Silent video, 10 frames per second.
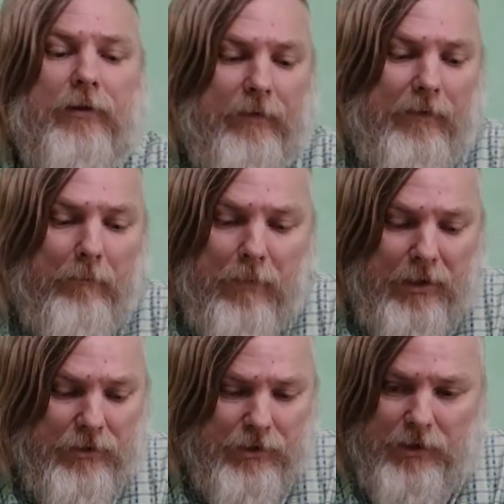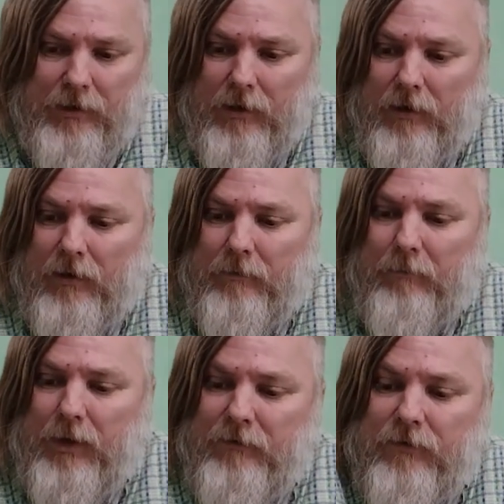This is a mint tea,
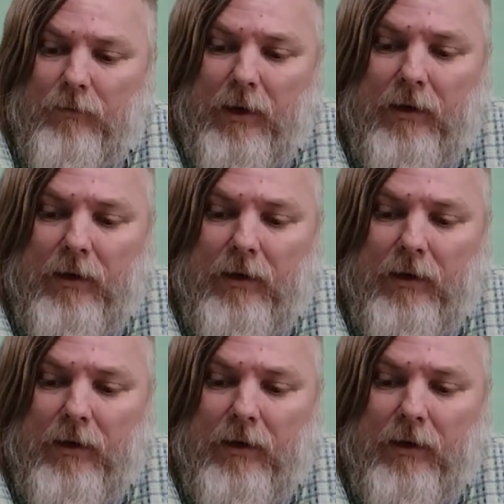mint from